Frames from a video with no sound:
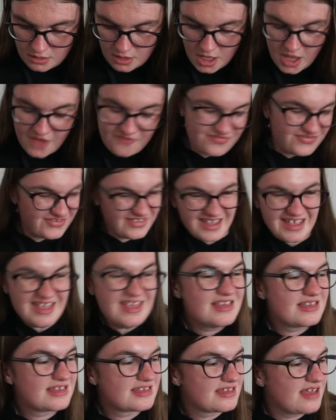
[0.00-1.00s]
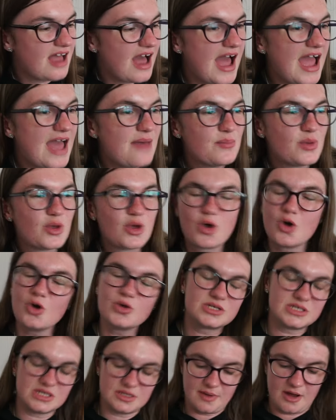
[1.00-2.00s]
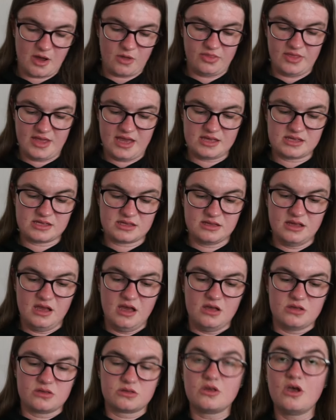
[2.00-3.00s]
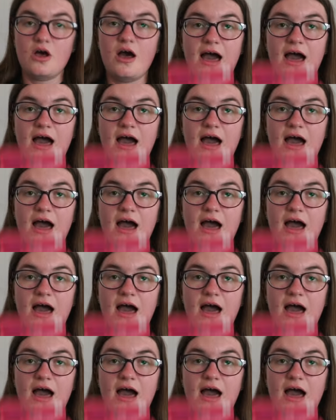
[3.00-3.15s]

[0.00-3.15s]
of these. I'm gutted about this. So